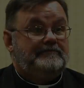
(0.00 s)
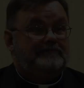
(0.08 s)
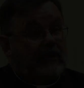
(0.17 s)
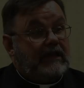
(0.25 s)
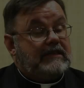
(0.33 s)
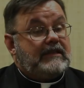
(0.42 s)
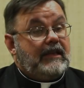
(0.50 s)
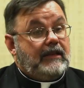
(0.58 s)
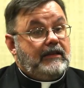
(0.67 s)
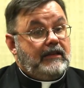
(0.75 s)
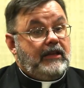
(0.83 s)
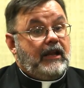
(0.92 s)
They
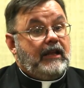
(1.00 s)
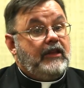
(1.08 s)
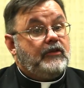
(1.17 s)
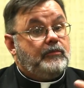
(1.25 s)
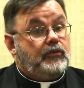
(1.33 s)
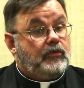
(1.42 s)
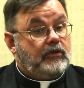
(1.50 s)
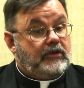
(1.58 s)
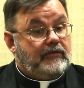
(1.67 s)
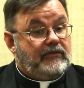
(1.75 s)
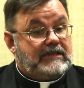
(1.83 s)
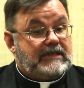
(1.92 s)
say, in the poor, the
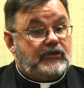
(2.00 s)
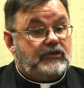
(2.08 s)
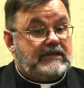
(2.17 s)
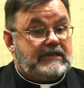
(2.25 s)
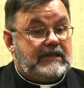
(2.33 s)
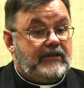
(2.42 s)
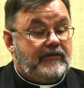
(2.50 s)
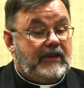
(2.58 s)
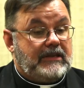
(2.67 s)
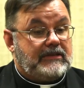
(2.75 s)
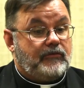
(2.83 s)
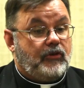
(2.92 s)
Vincentians see the
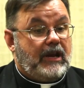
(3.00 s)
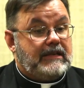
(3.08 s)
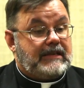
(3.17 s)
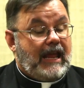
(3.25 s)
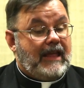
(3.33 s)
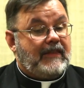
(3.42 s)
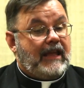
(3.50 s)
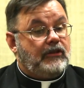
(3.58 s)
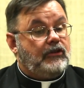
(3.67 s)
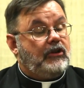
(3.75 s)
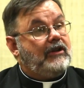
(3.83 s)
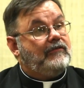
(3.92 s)
face of Christ, and that
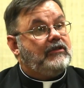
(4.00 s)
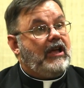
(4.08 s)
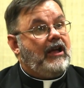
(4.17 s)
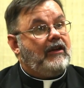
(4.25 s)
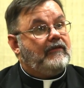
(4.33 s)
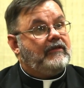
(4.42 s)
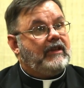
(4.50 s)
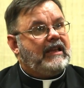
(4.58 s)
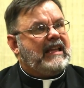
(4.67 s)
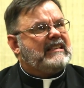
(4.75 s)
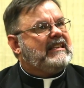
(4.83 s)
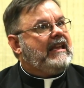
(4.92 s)
look of love
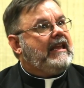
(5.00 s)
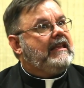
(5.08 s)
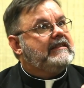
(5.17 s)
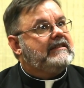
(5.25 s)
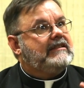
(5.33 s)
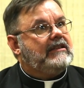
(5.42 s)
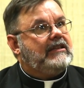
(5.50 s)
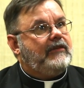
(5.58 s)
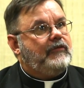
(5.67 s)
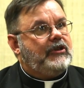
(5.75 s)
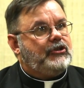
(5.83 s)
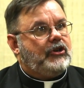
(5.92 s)
gets instantly
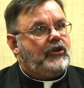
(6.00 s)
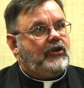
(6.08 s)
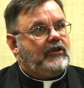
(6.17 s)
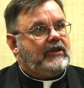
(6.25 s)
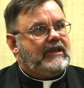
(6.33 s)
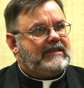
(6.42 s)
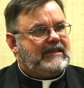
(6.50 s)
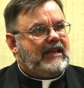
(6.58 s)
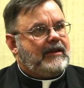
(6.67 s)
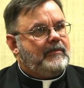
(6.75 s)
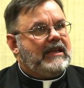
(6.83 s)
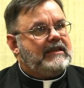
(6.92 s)
returned. Isn't
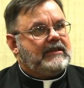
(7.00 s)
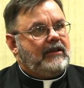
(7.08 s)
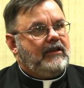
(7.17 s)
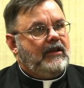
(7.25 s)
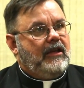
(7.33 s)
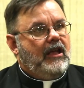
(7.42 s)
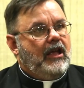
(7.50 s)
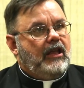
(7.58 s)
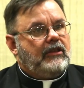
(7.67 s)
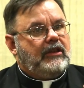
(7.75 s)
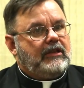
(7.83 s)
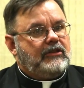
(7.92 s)
that amazing?
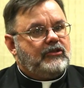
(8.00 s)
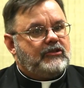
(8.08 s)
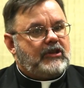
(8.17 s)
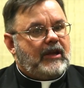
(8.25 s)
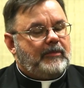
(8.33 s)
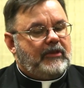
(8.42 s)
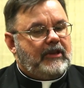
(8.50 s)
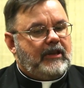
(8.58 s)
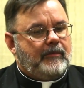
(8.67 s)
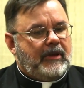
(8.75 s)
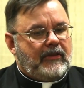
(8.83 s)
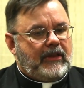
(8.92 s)
That just stop and think
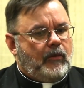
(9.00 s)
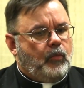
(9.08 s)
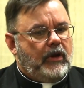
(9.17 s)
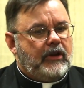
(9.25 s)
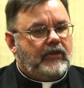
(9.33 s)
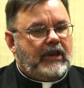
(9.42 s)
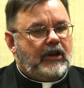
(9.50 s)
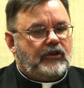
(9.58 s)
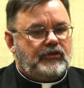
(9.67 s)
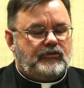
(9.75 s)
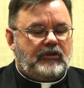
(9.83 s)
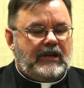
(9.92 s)
about that. We're there
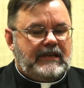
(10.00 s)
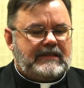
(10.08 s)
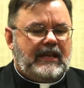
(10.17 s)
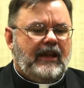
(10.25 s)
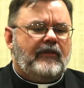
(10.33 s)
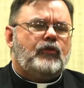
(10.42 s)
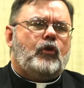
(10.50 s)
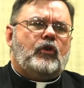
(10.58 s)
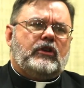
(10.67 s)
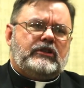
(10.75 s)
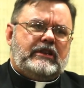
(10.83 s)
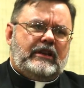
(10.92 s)
trying to say, of
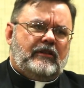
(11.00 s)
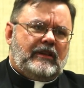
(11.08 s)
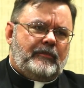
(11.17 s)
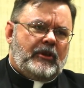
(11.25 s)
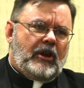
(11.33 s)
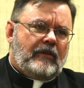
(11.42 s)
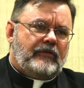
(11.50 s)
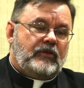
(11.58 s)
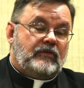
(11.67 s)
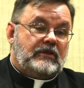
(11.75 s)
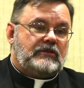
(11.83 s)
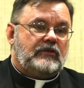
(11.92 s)
course, here, let me offer
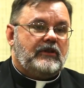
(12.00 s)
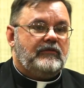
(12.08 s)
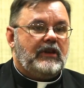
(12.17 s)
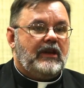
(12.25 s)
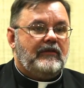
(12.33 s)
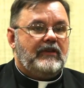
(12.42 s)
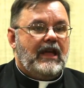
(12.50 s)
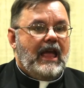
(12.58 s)
you this look of love.